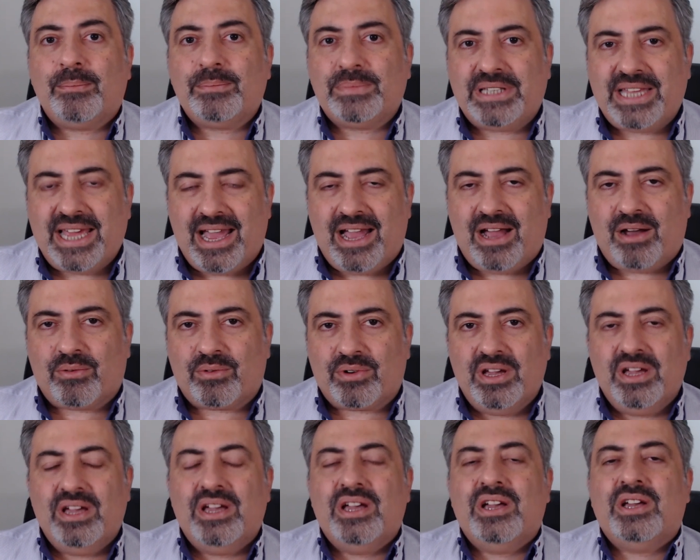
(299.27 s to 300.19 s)
down
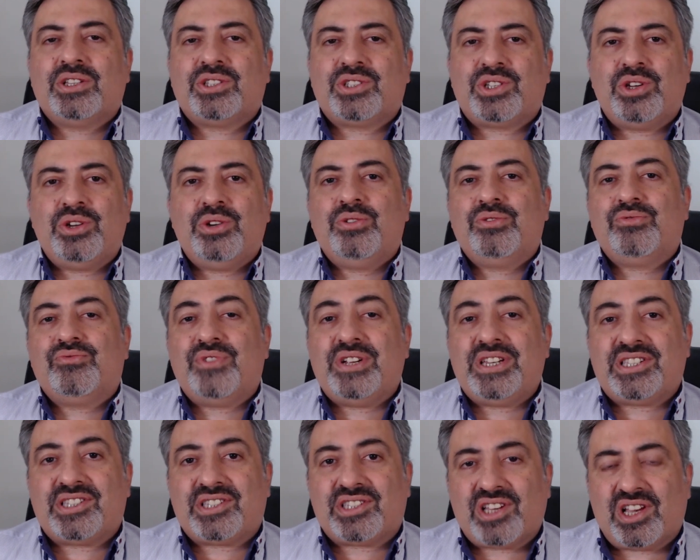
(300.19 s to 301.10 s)
to
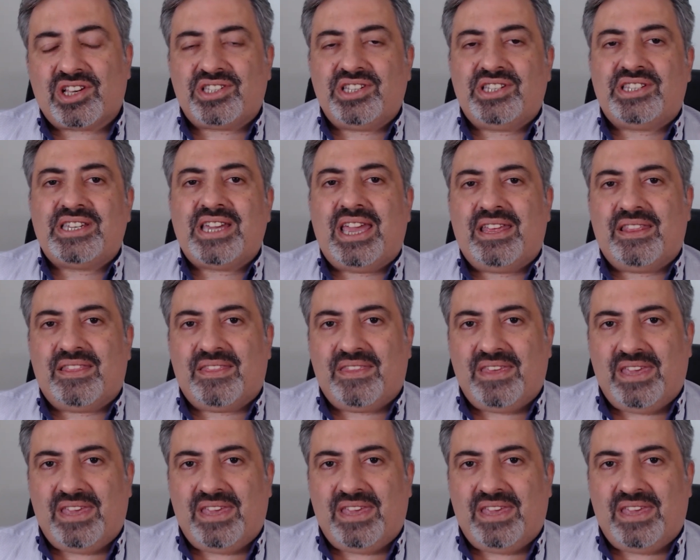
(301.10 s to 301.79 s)
resuscitate the